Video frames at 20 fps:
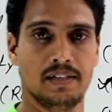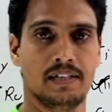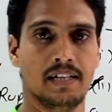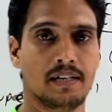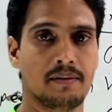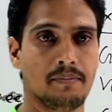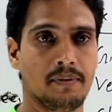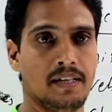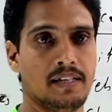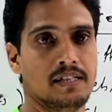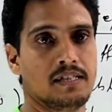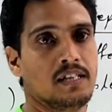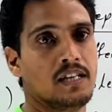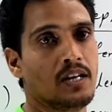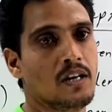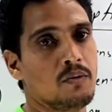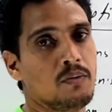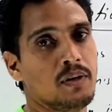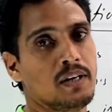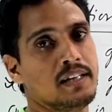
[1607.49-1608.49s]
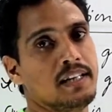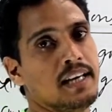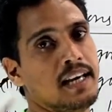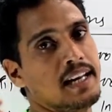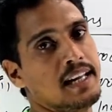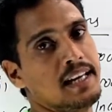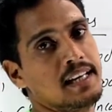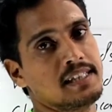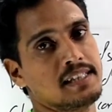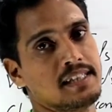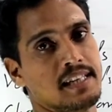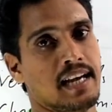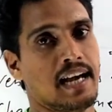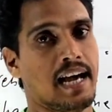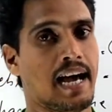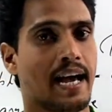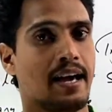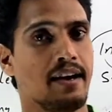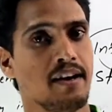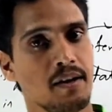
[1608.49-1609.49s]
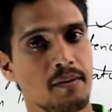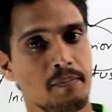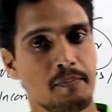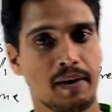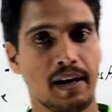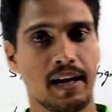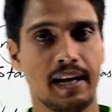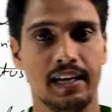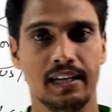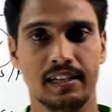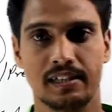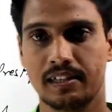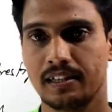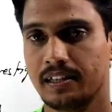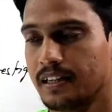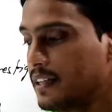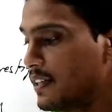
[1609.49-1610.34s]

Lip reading: That means when there is higher price,